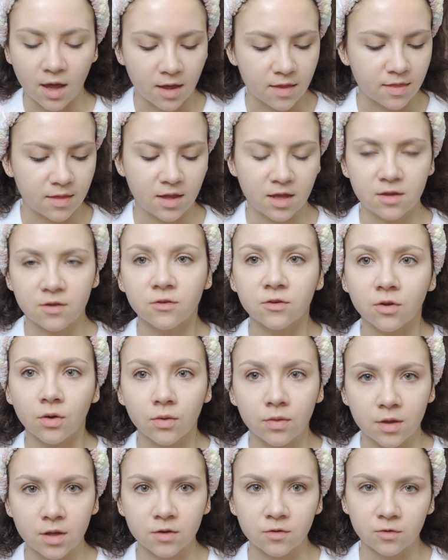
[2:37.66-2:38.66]
And then,
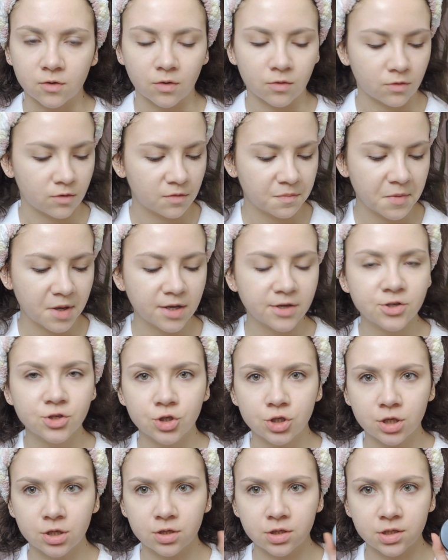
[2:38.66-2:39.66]
so things don't
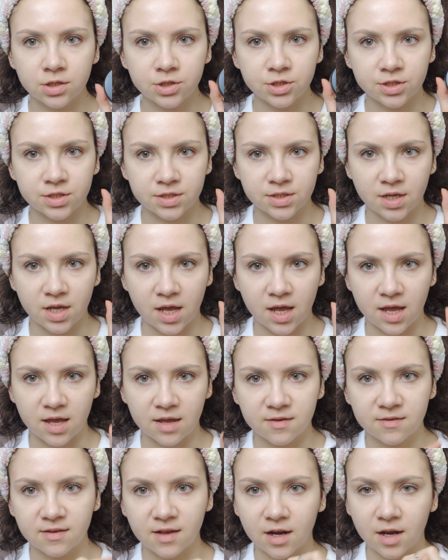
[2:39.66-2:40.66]
smudge, just
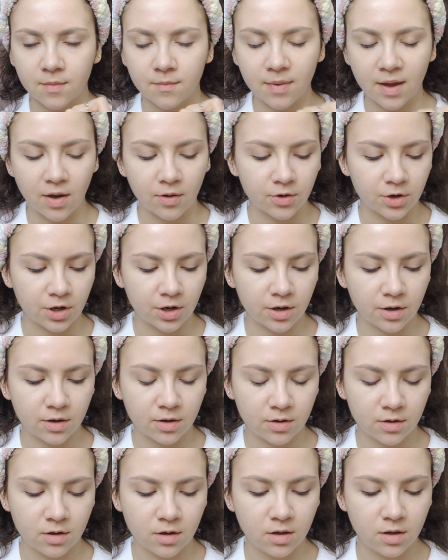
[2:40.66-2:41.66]
a setting powder.
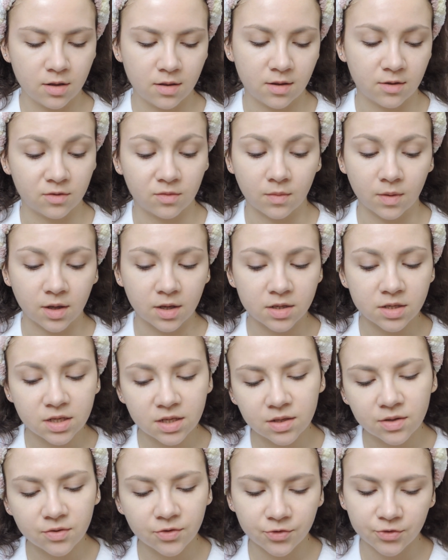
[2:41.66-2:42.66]
This one
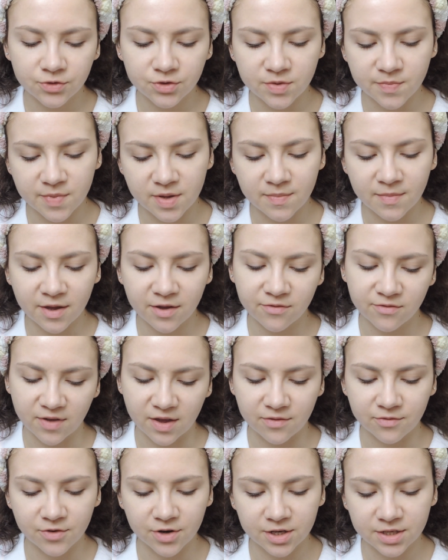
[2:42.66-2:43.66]
continues to be my
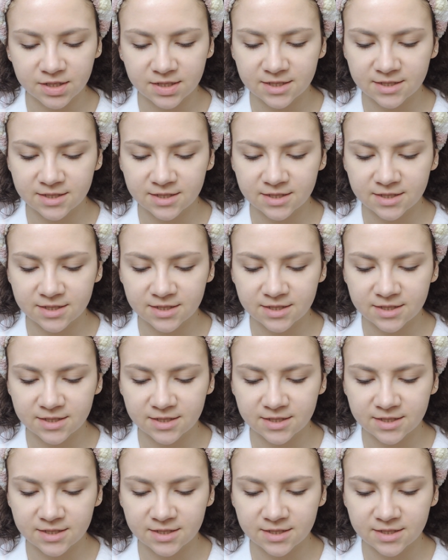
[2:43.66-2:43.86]
favorite.